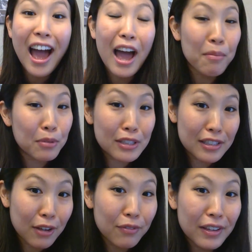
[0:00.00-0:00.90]
I put
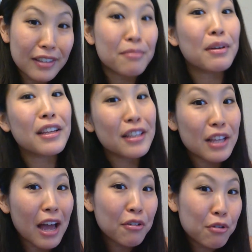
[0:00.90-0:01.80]
stuff in, but
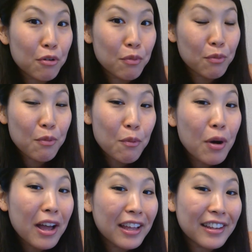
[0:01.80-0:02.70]
I don't know
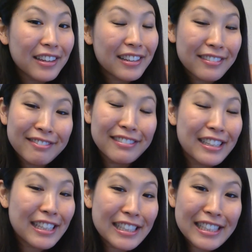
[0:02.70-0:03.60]
what
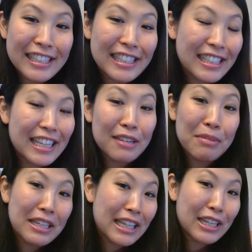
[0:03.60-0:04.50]
is going to
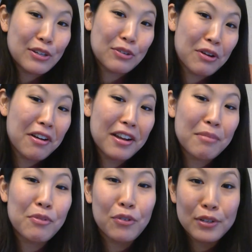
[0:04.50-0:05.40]
be needed or not.
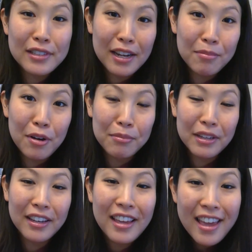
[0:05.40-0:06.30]
I'm a first time
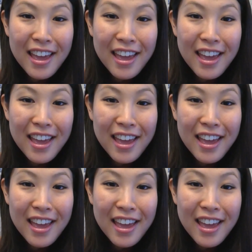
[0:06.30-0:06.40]
mommy.